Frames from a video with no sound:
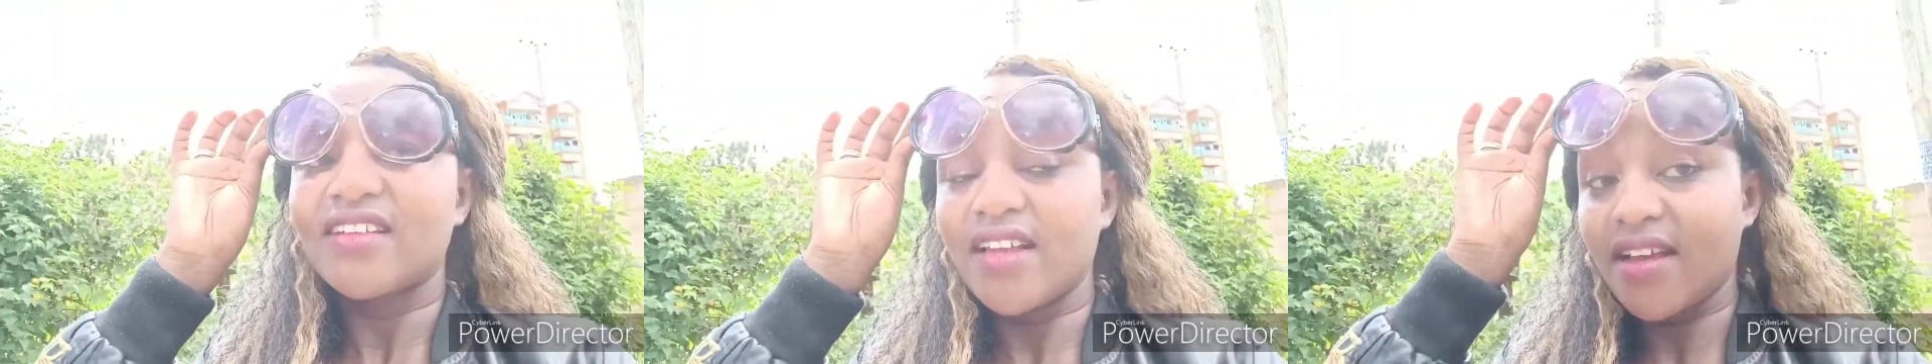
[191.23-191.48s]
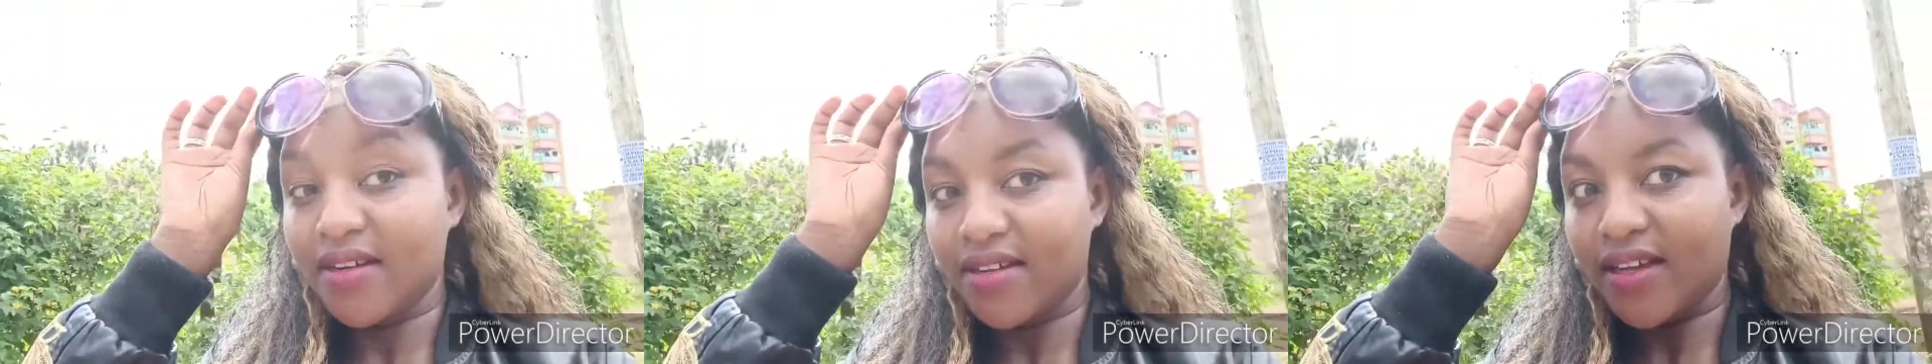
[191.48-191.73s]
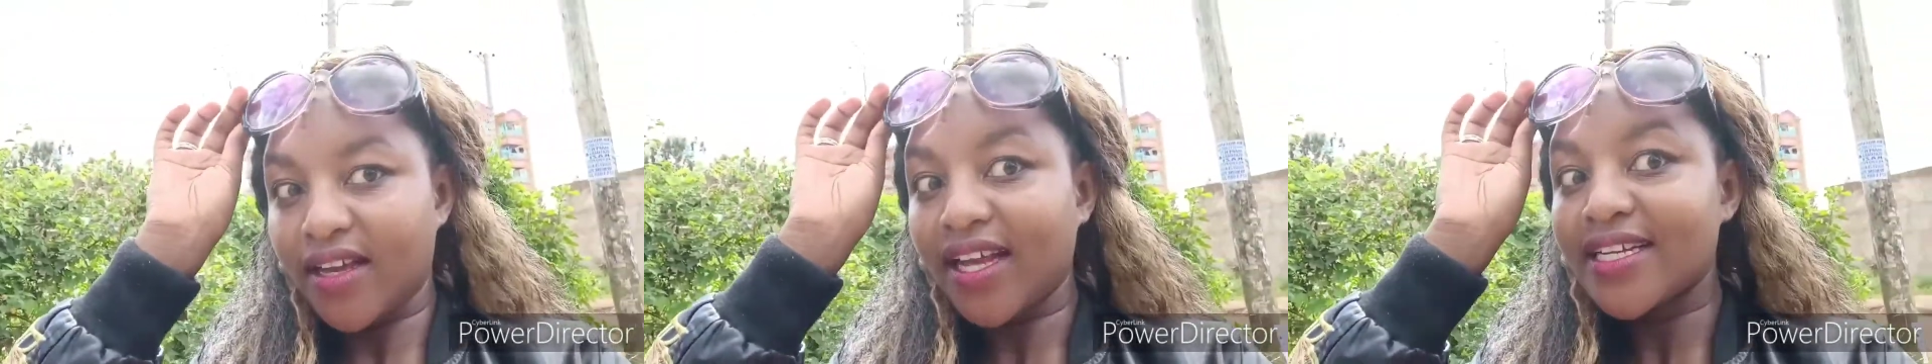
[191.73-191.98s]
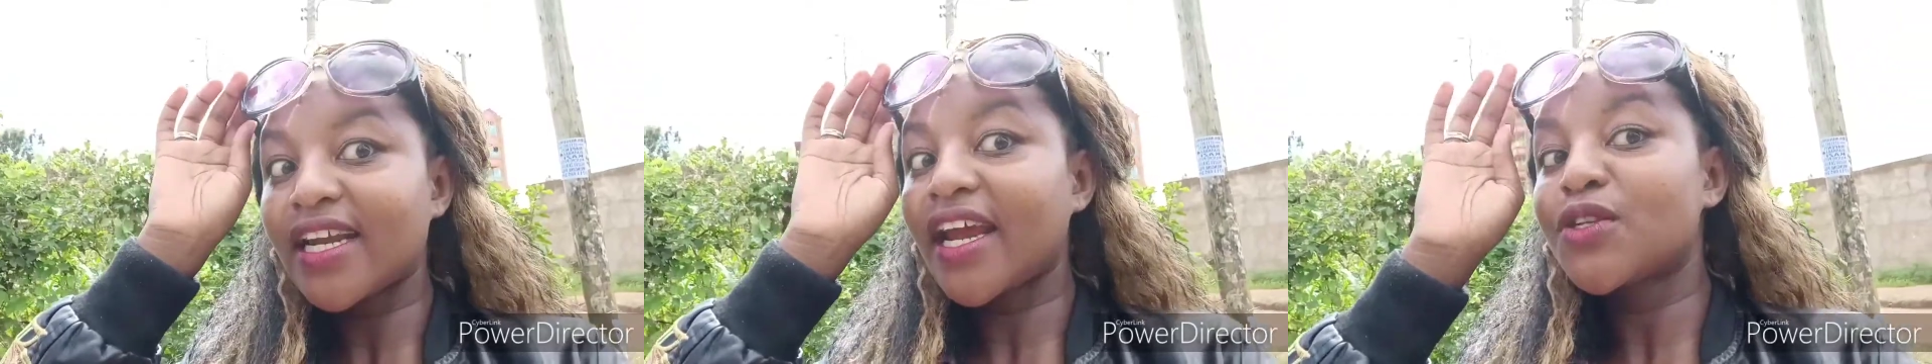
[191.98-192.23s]
Yeah, and
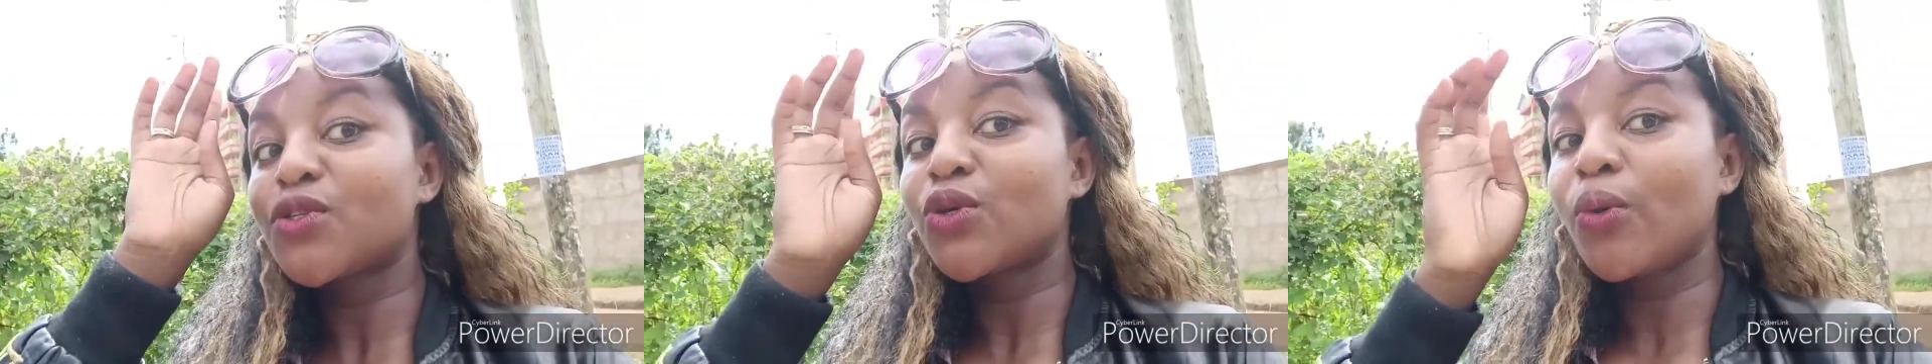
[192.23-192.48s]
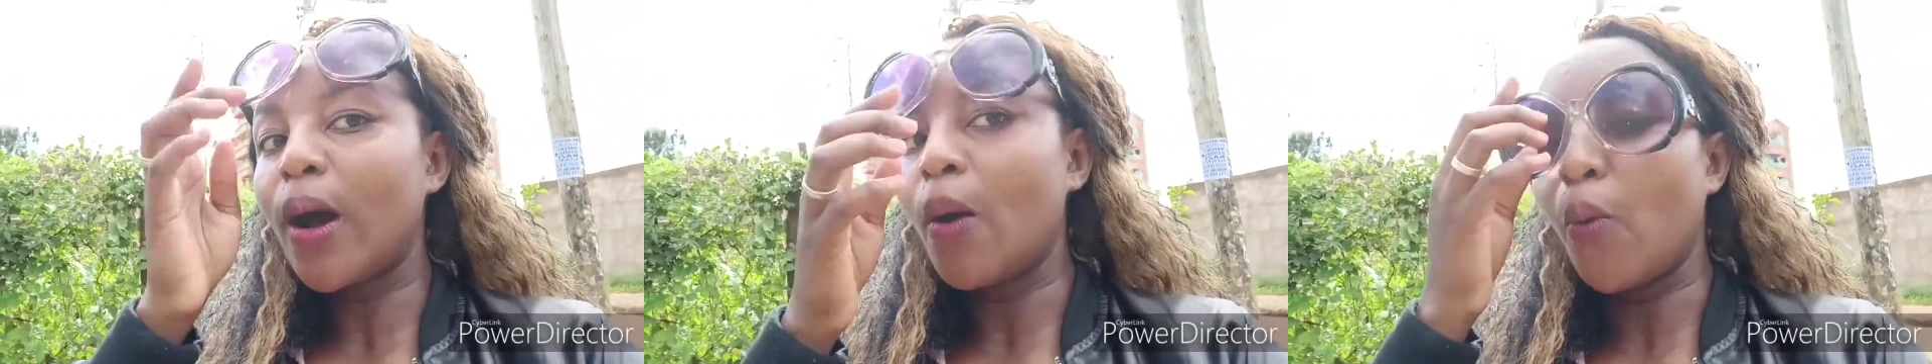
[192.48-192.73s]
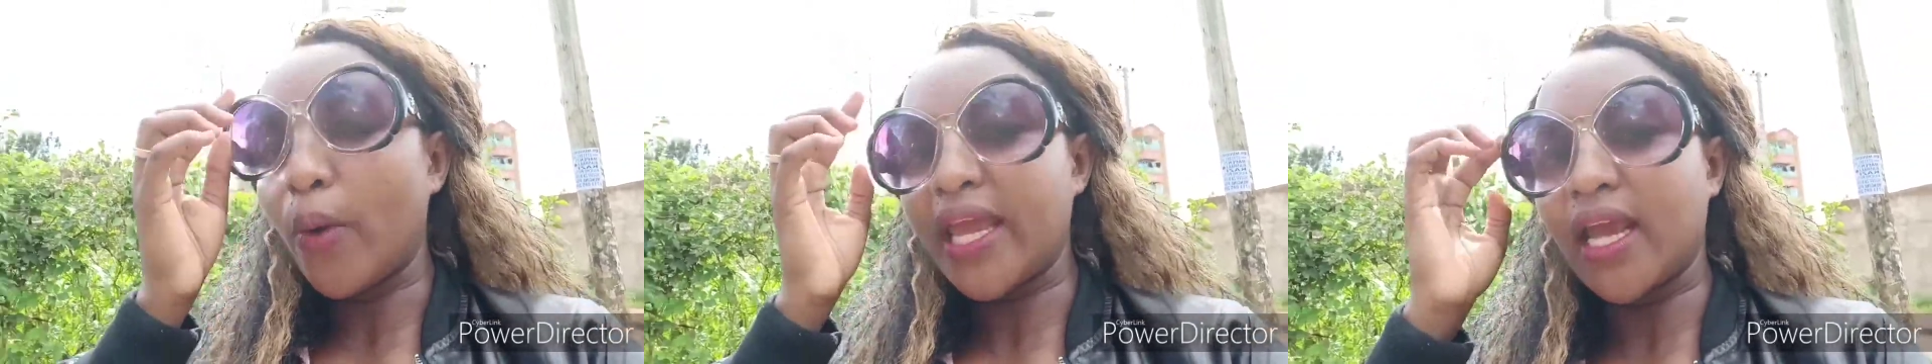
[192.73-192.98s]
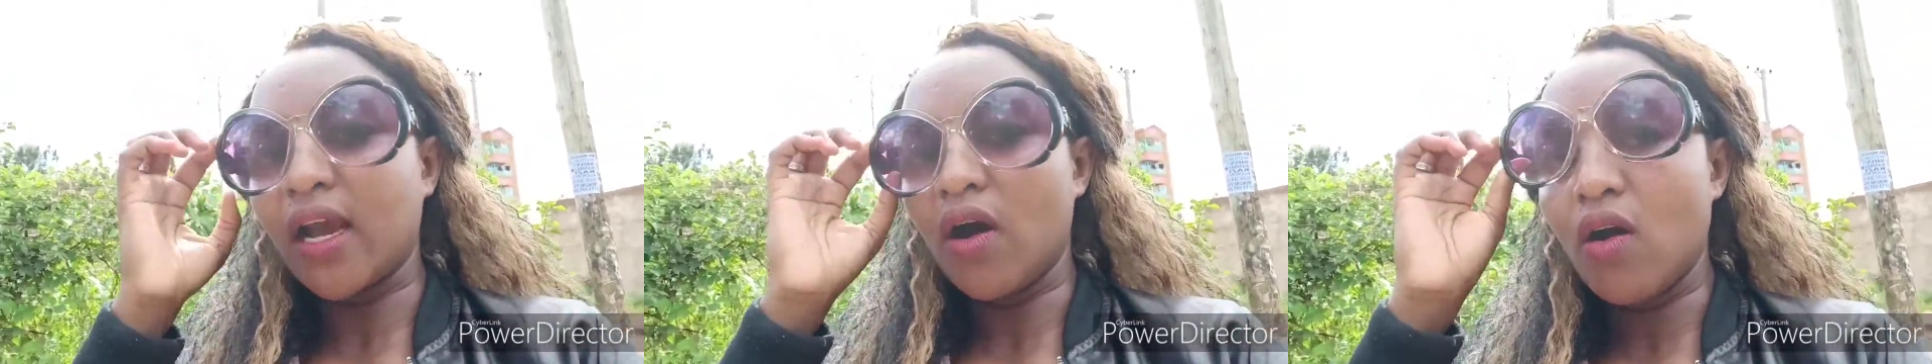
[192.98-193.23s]
I tried to do a wing.